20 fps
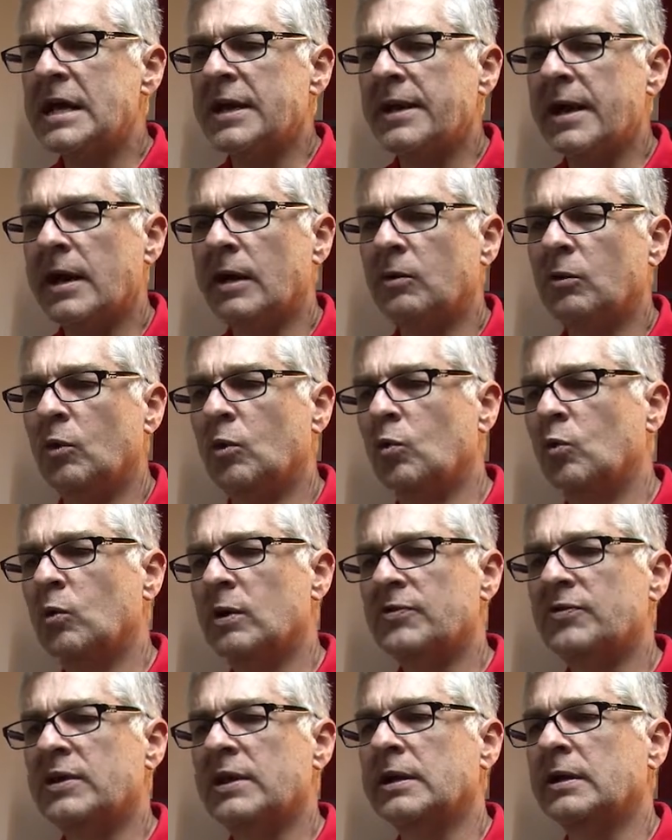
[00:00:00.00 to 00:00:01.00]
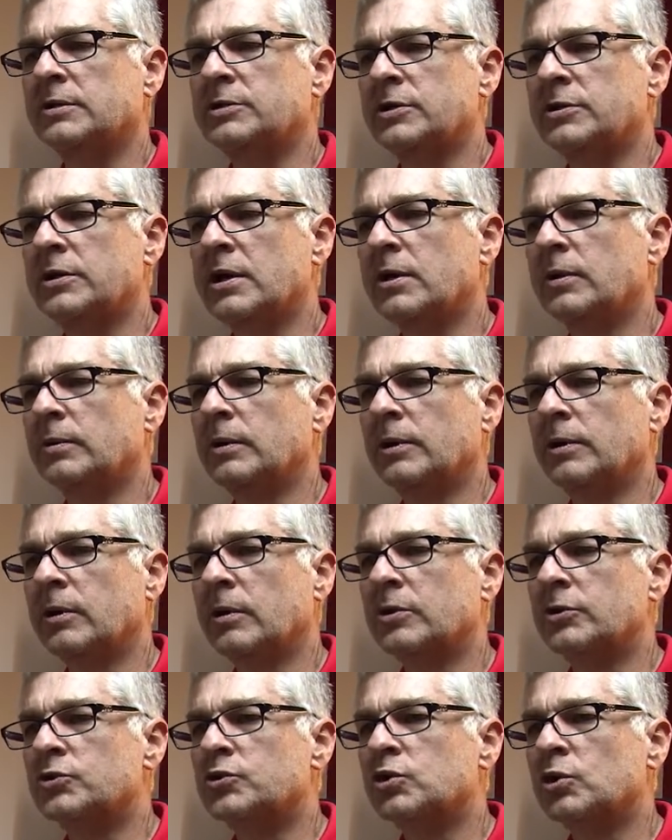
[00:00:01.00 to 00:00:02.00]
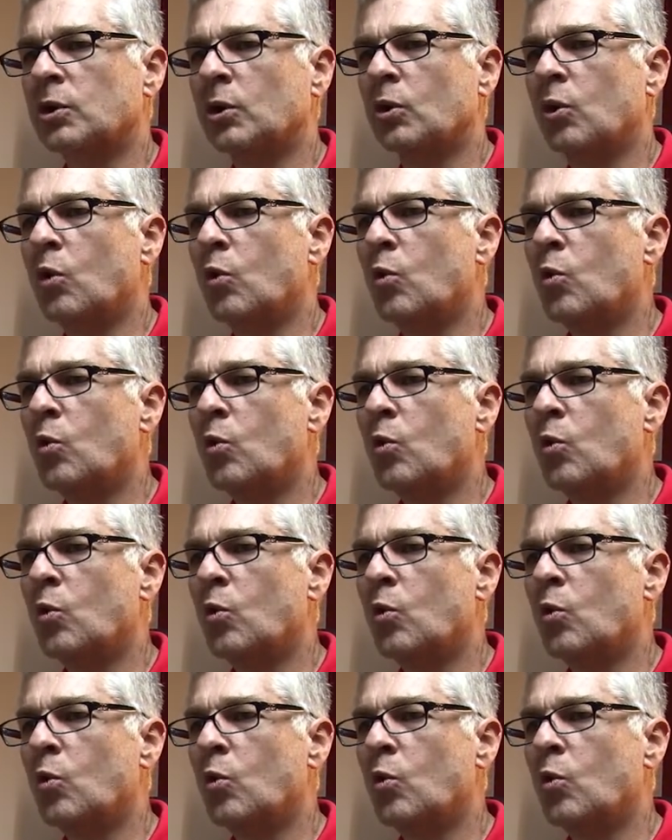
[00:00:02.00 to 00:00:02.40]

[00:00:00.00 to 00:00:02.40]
Now, one thing to note on our control,